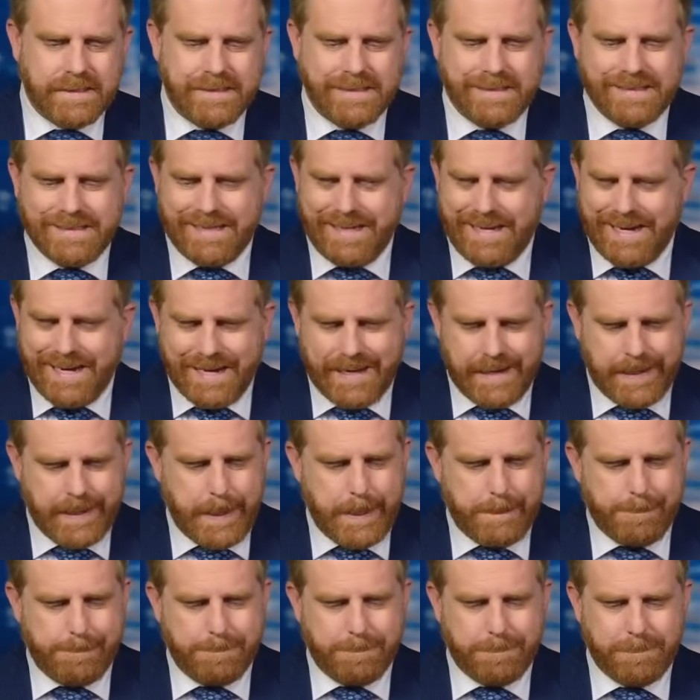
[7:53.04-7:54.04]

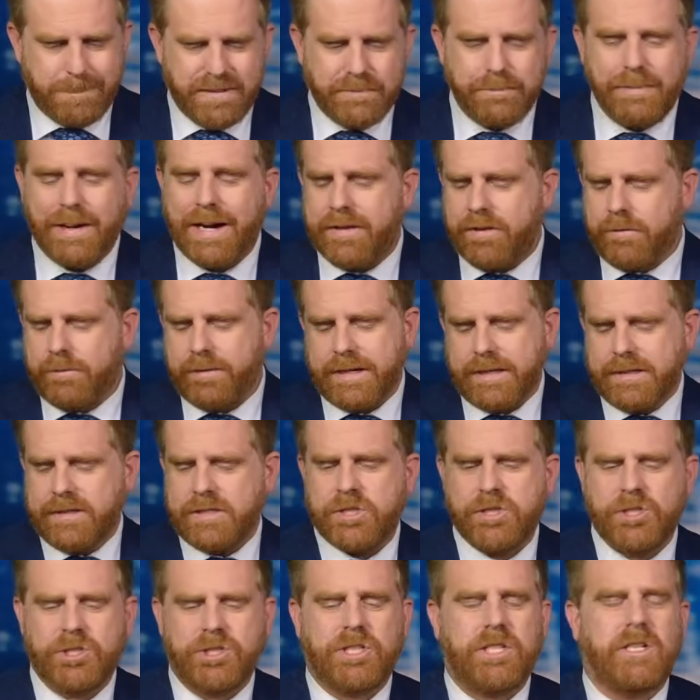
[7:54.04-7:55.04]
yeah, by the way,
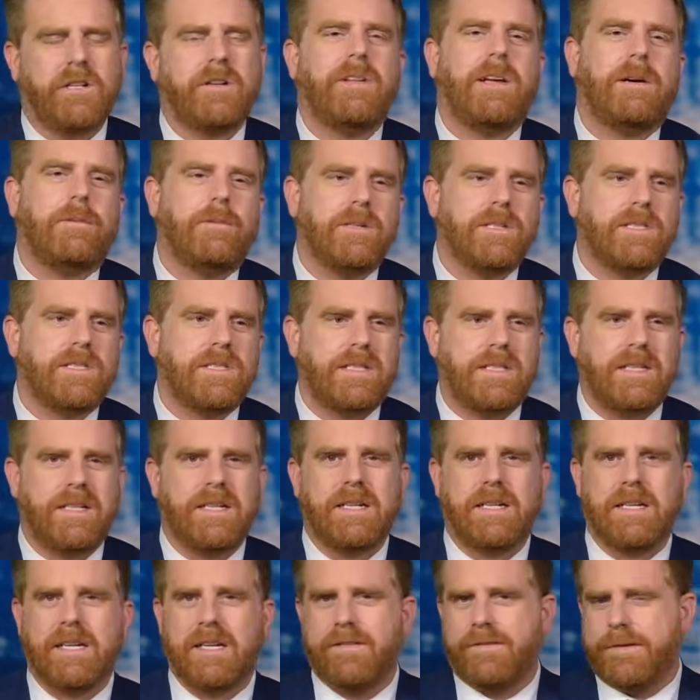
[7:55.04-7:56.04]
this shear that we're
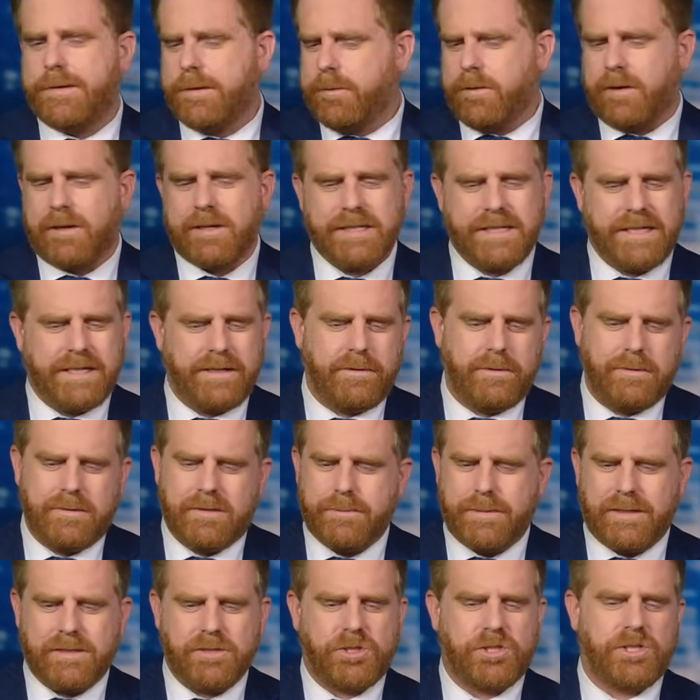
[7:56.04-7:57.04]
seeing, if you are curious
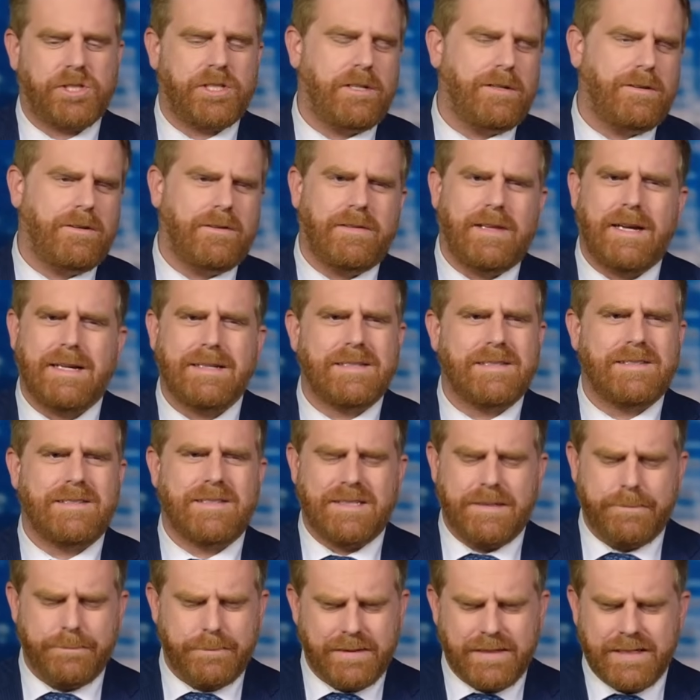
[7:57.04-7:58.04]
about shear, that's
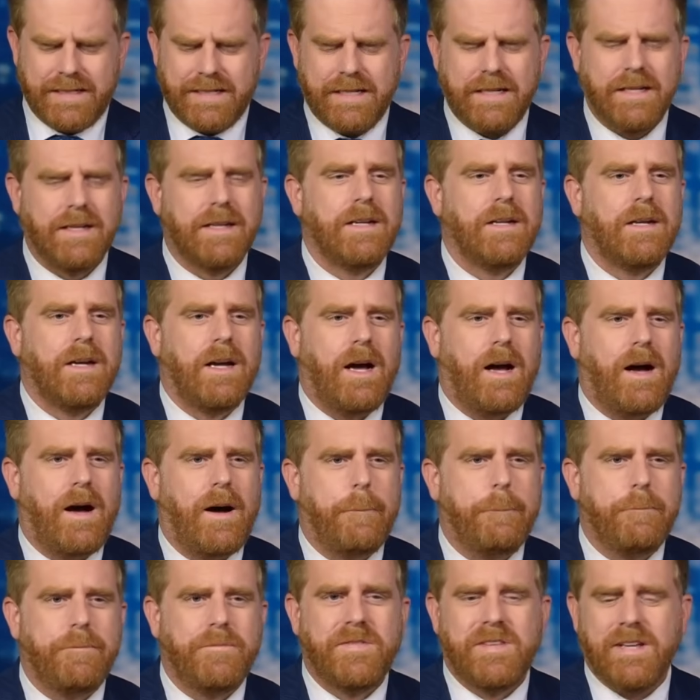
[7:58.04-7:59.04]
simply
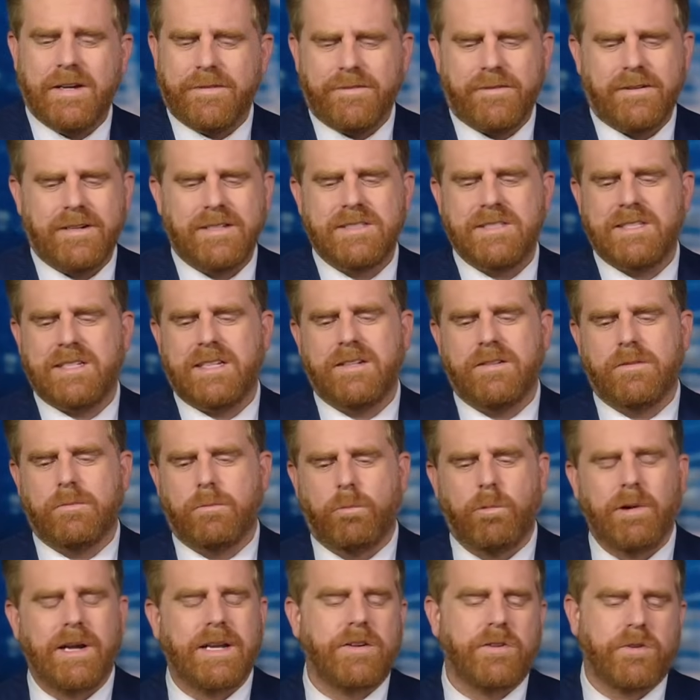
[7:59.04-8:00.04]
um, difference
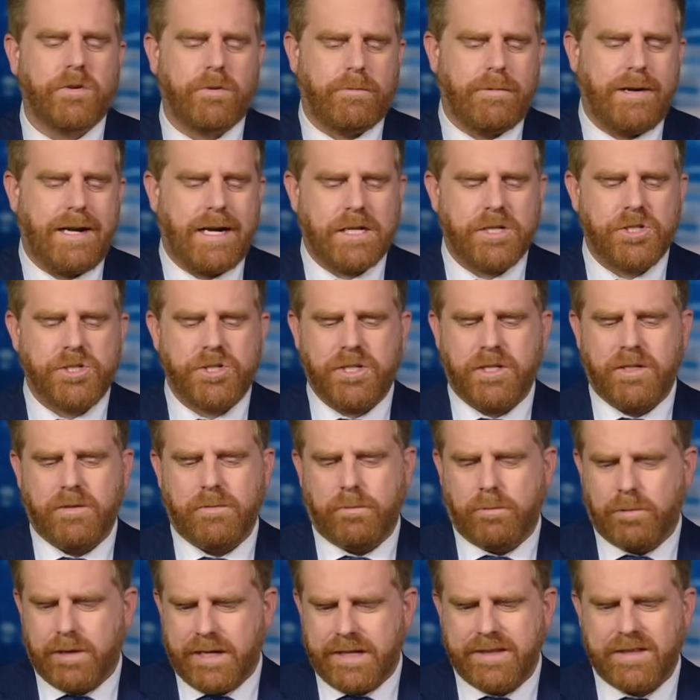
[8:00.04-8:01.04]
in wind
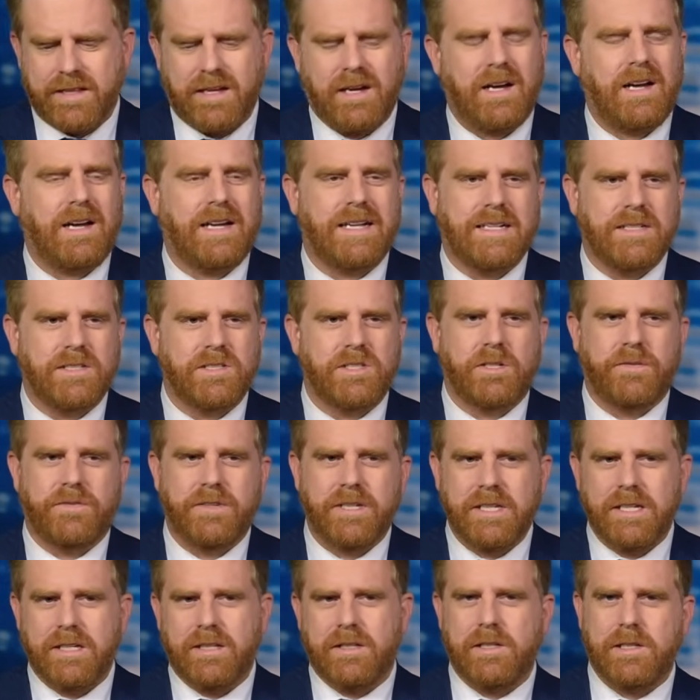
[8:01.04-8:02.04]
direction with height. So if
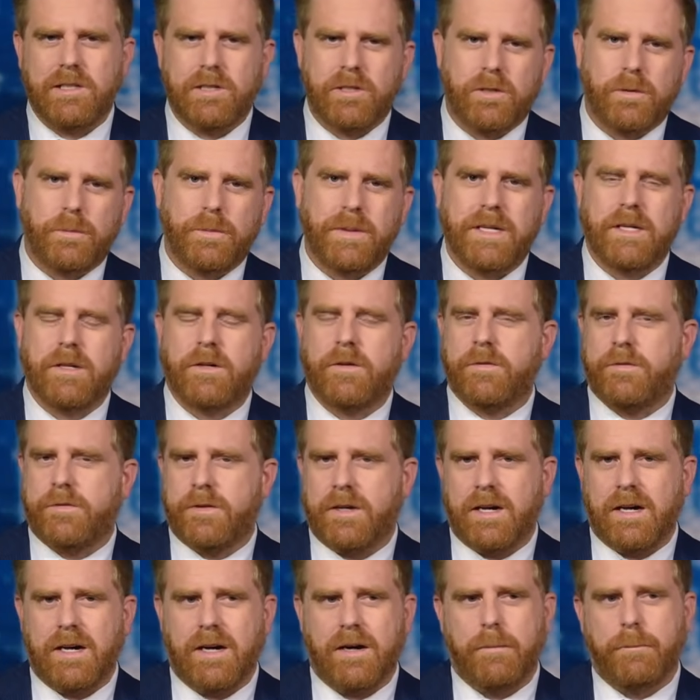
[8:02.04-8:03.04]
you get a little bit of
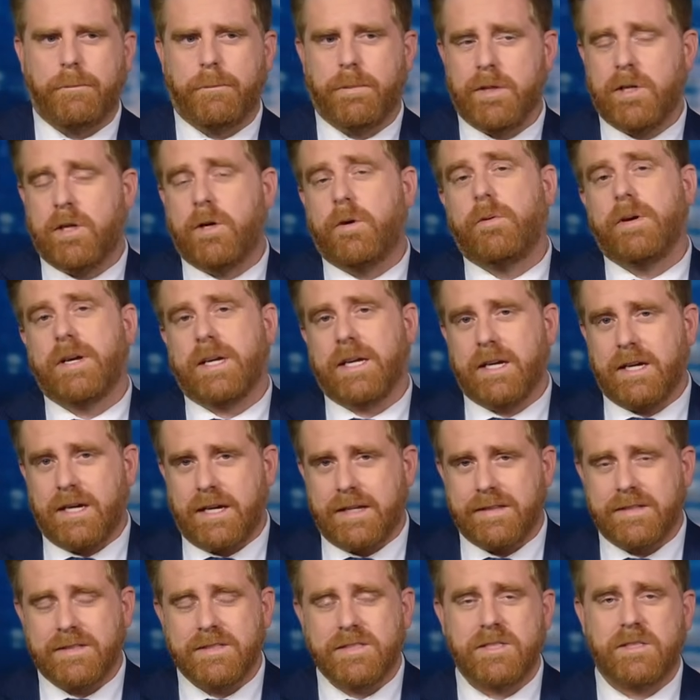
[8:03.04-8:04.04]
uh, blowing
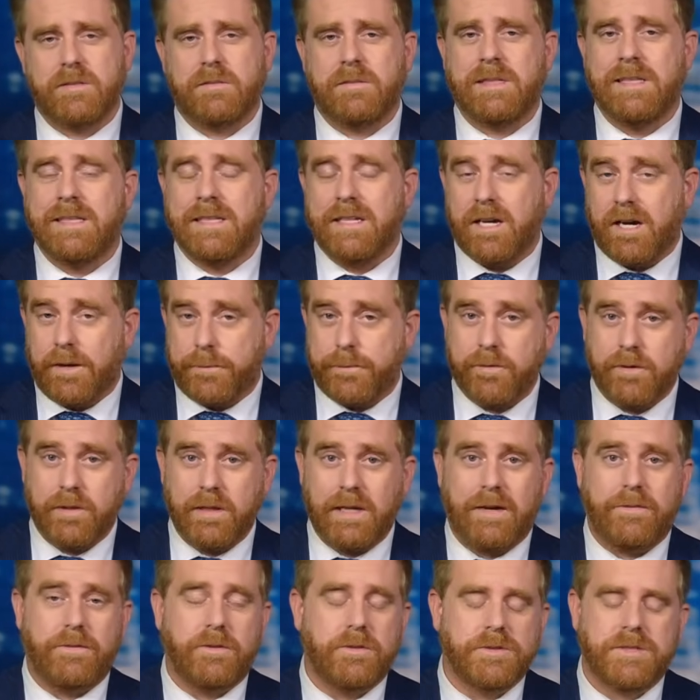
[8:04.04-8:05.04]
on this in the upper
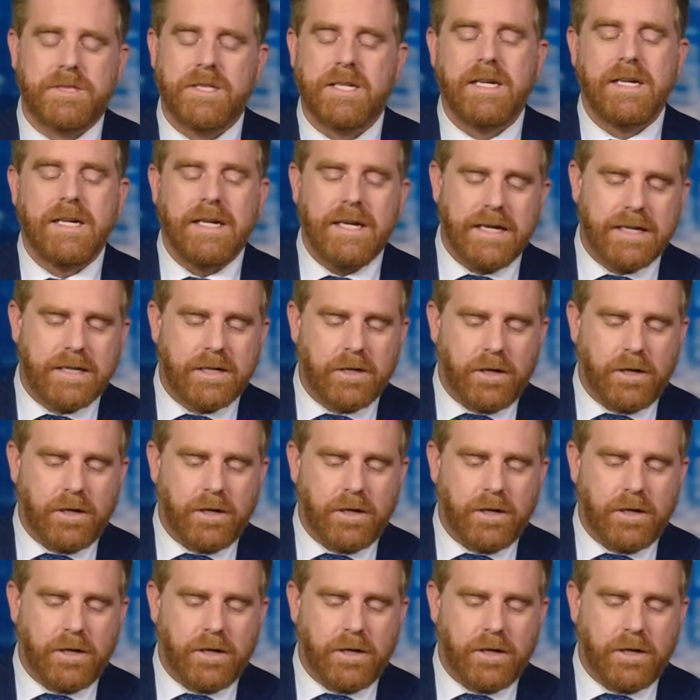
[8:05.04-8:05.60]
levels, it